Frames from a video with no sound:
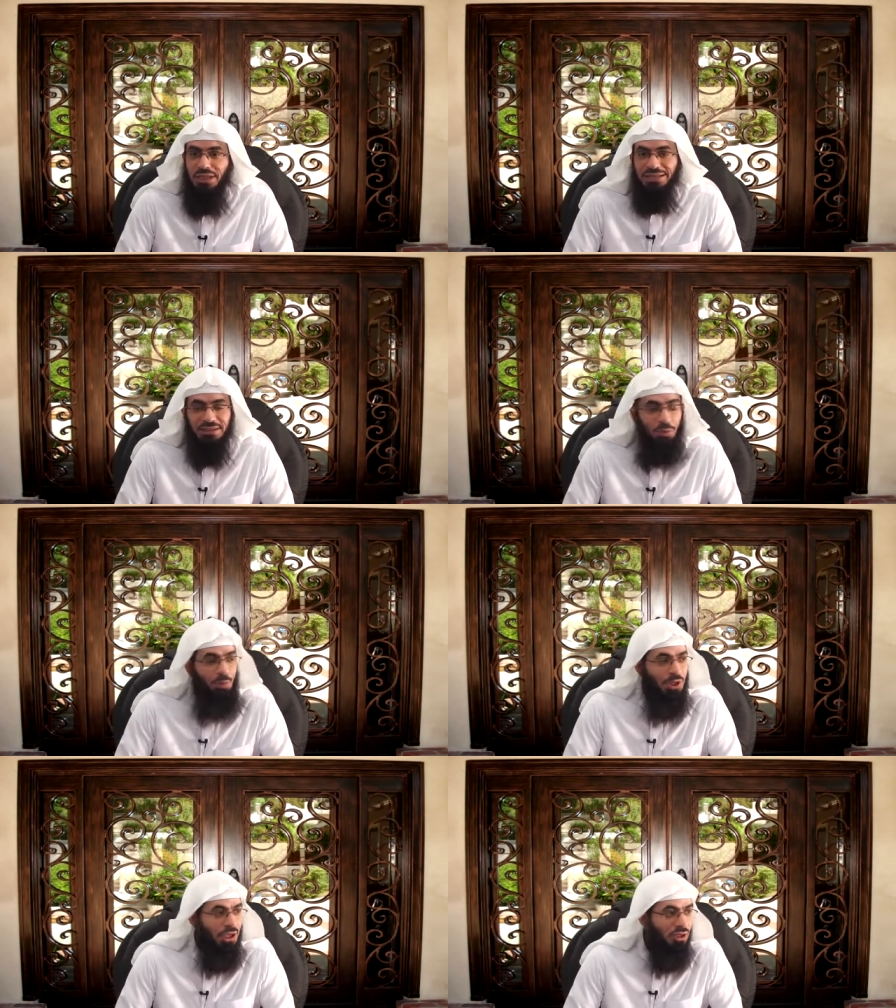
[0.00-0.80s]
That's the
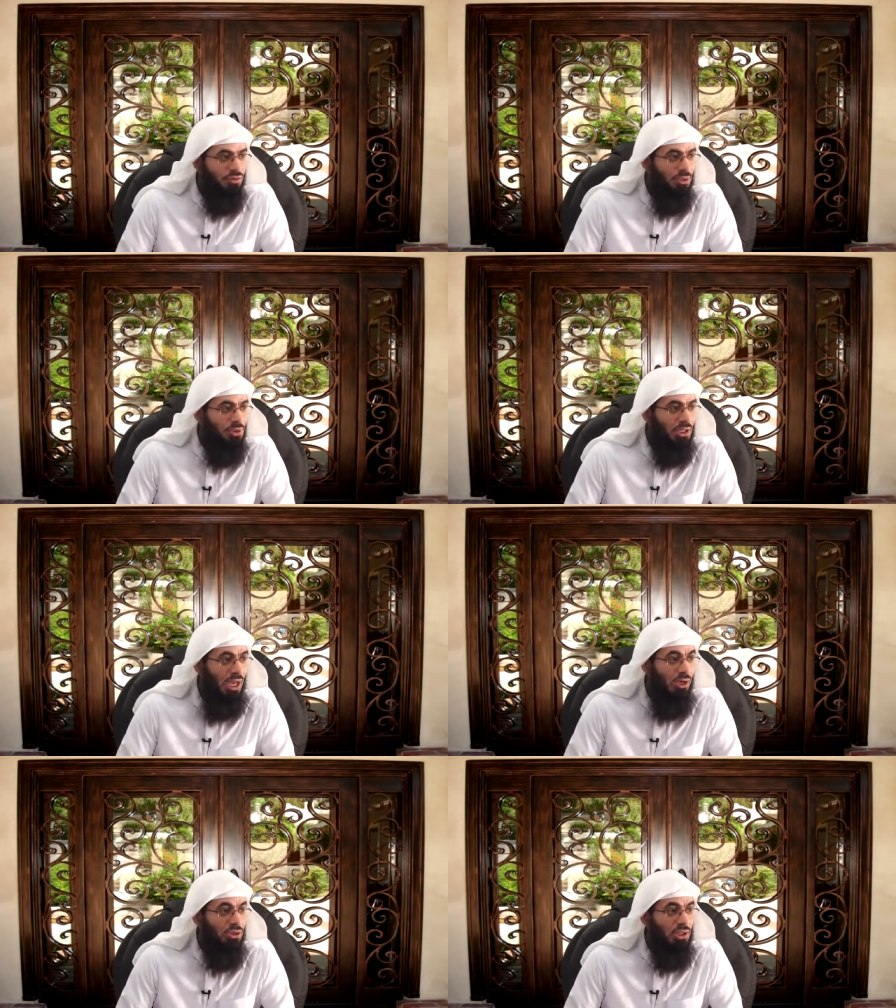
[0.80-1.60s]
opinion of some
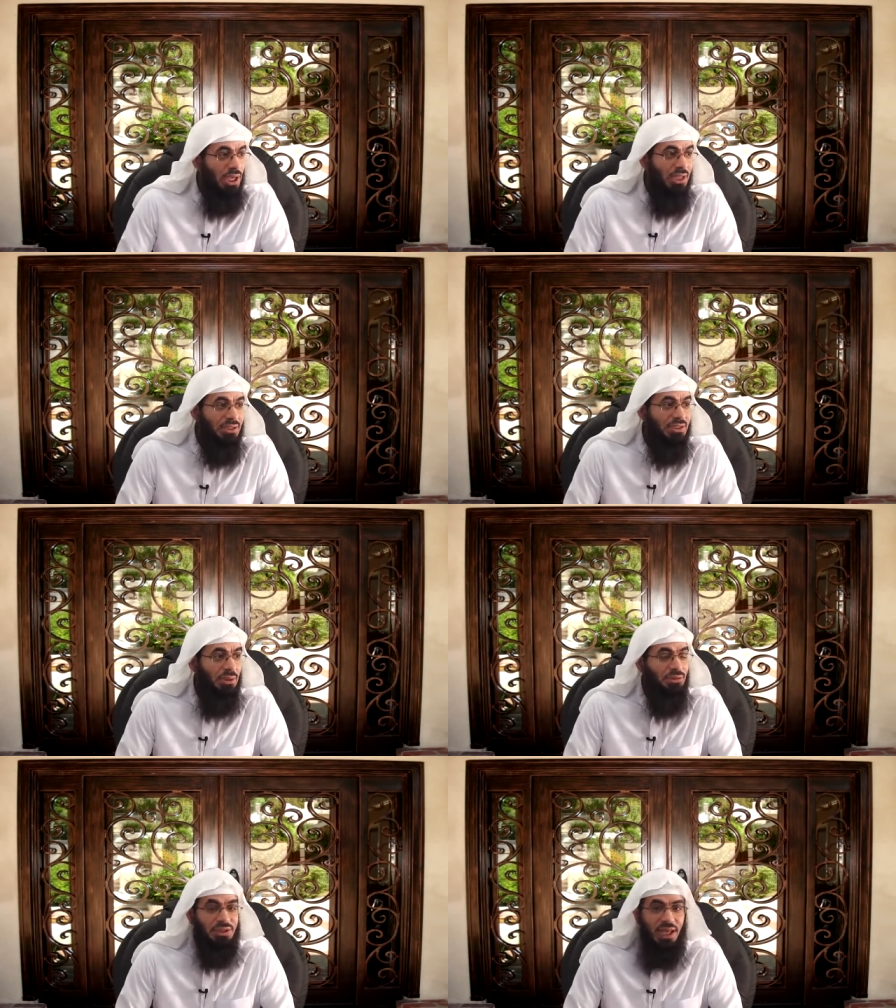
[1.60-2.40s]
scholars.
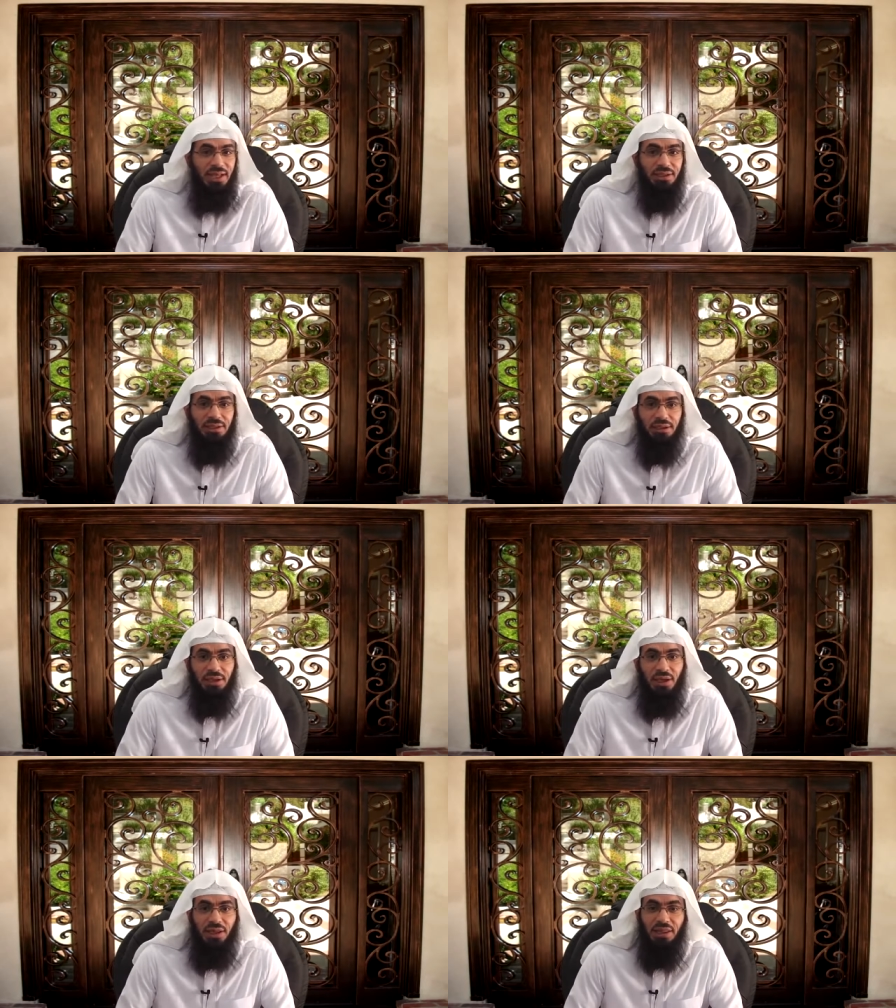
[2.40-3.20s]
Some said
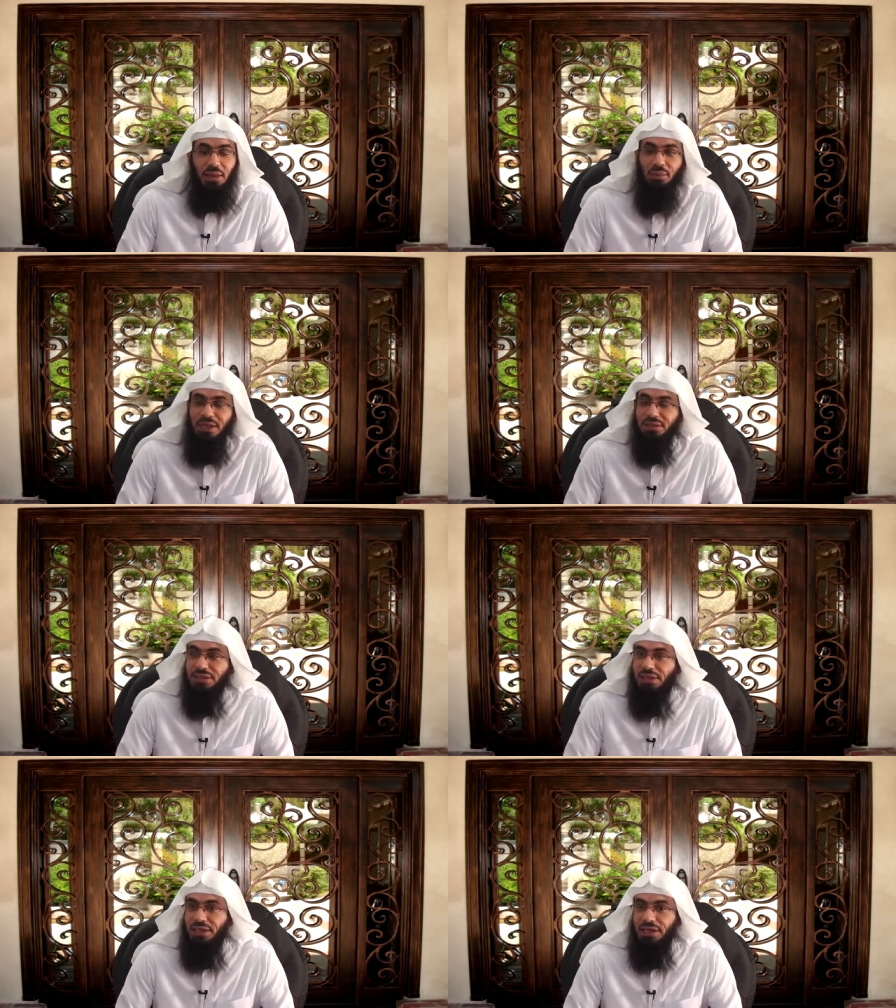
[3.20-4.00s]
they might
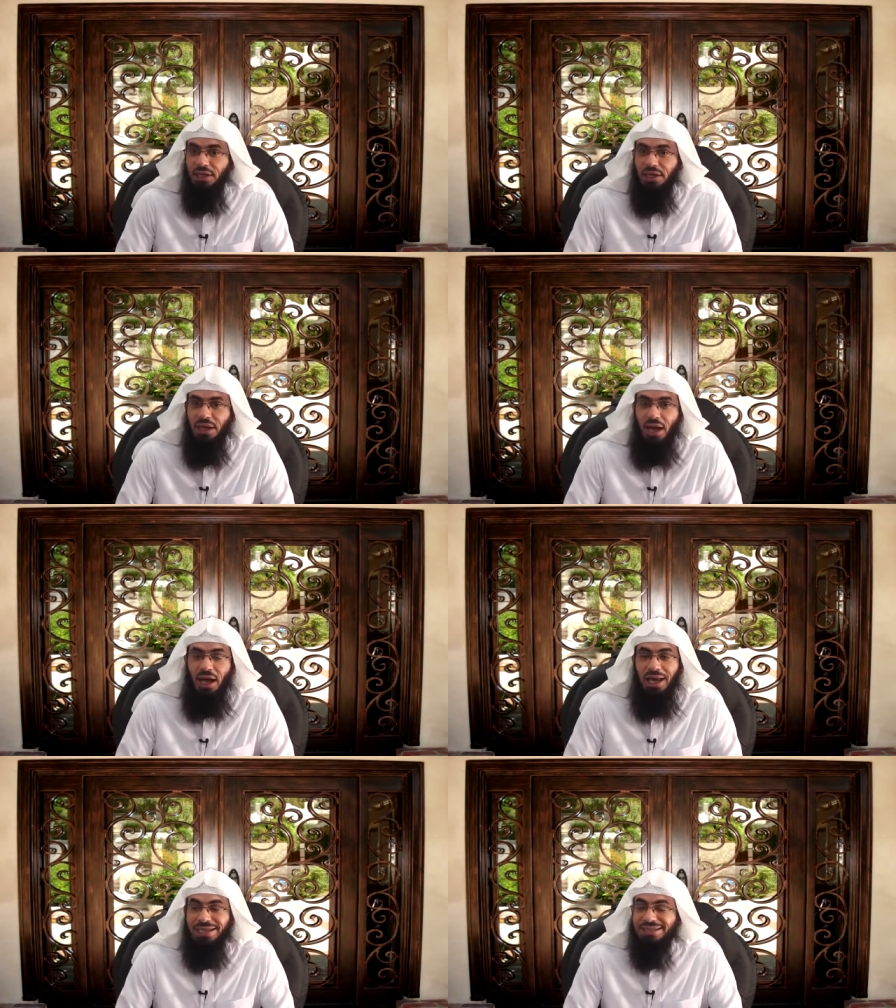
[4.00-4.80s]
see
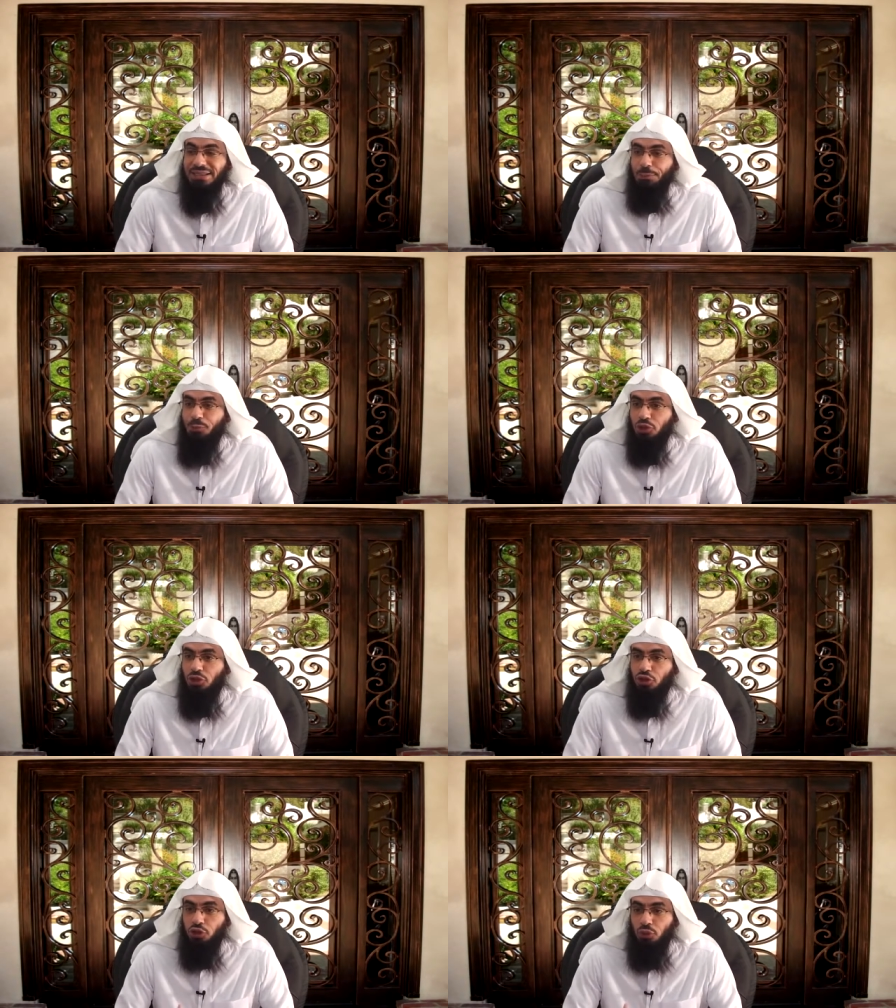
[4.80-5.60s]
uh,
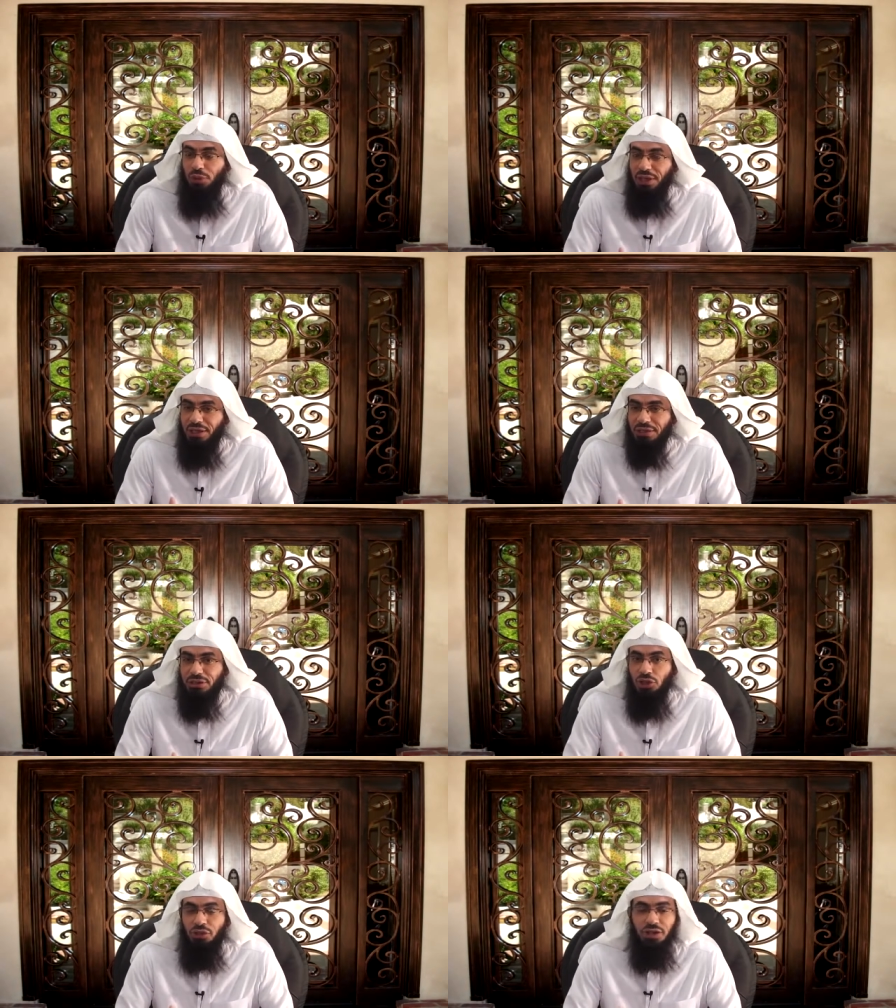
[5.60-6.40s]
exceptional sweetness
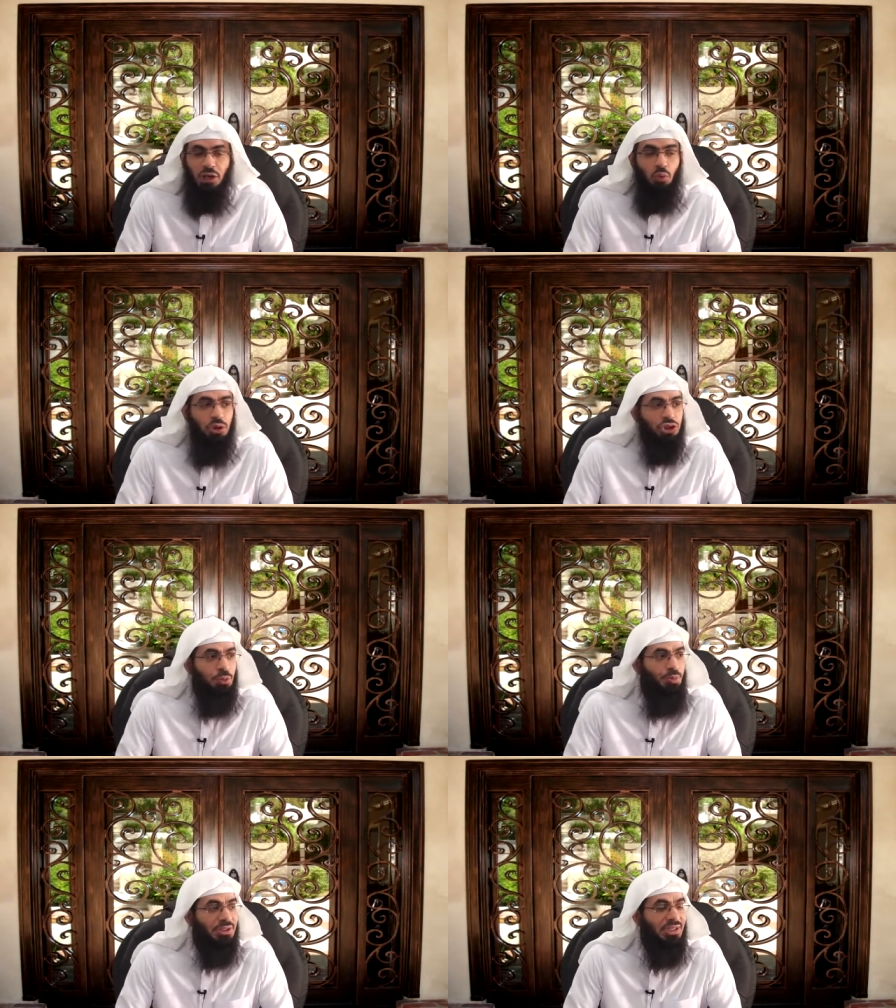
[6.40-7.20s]
during their
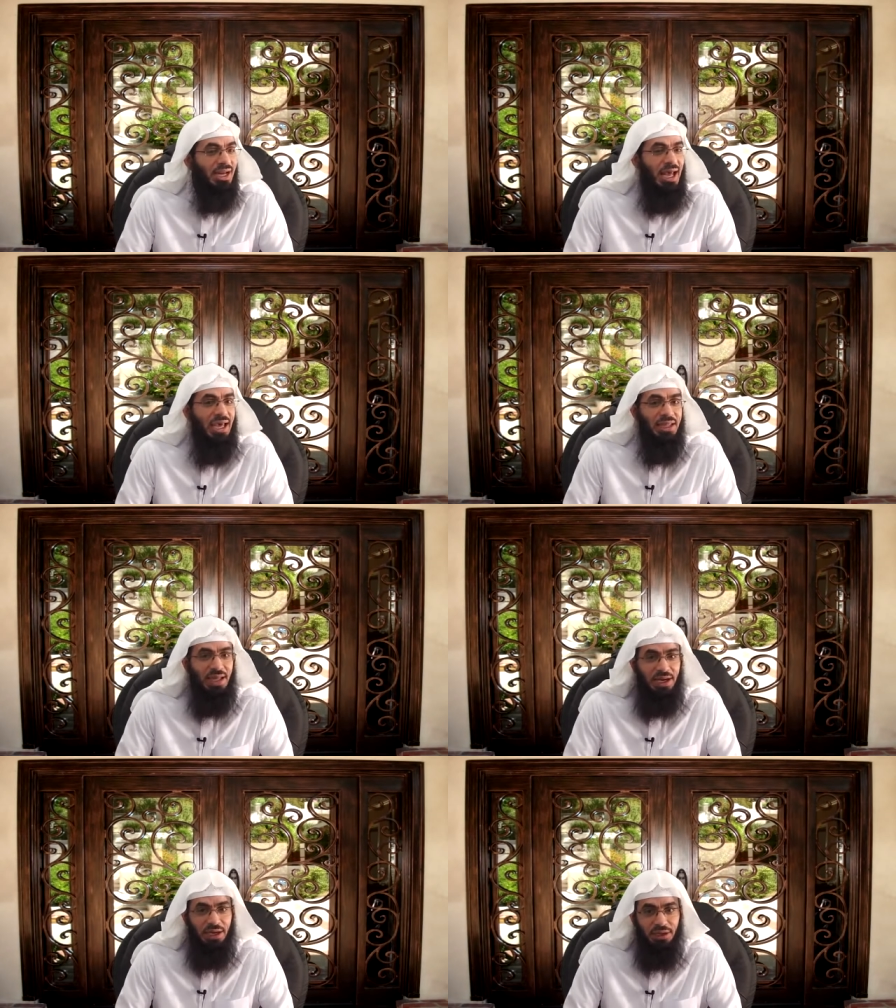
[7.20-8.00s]
worship and salah in
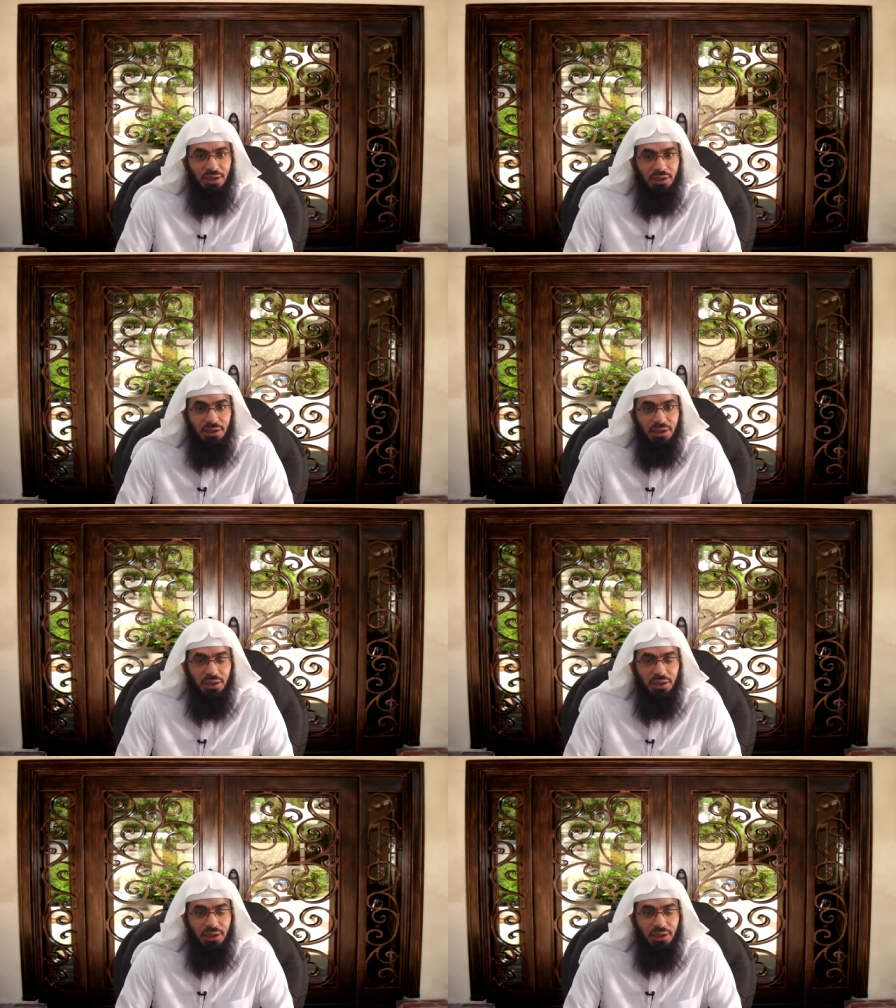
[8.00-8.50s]
that night.